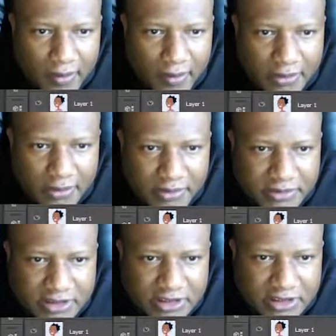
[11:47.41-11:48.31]
Sometimes
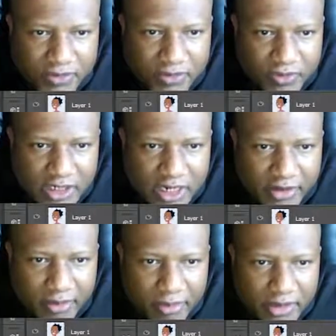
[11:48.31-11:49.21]
it's difficult to get it on
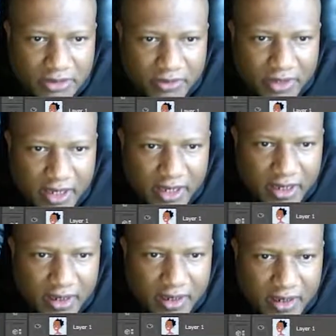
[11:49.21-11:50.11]
there, but it's okay.
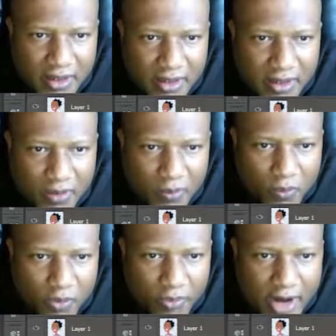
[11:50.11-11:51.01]

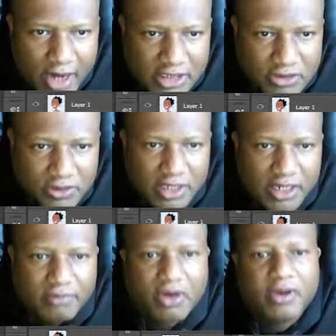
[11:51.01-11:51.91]
With practice, you'll get
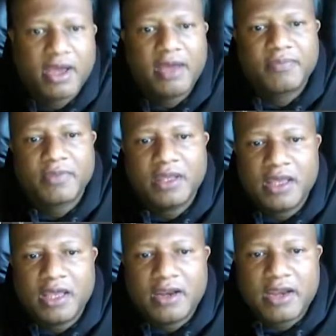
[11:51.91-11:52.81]
it. Okay.
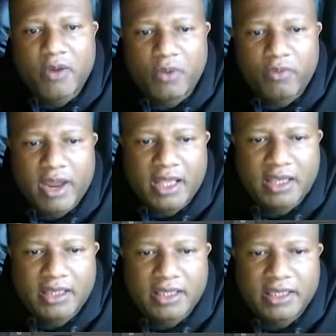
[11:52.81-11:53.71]
Now we'll right
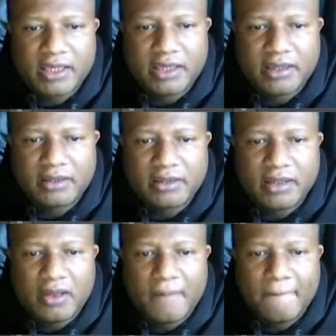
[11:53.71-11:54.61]
click,
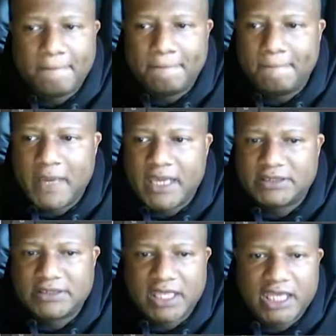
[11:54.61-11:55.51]
make
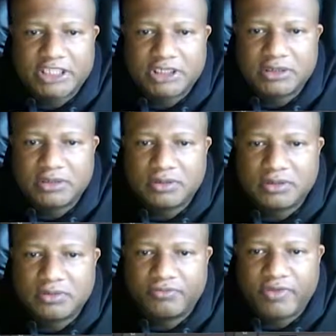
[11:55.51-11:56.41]
selection,
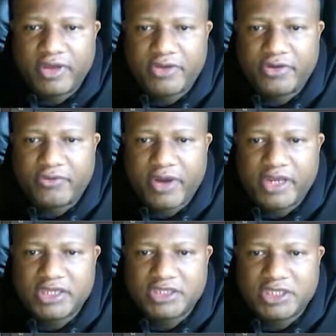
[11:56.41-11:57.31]
feather
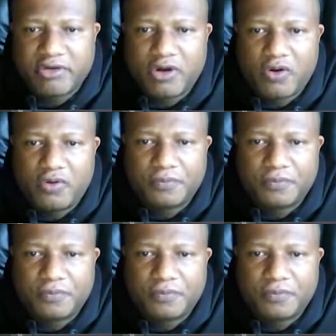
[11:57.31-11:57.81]
radius 0.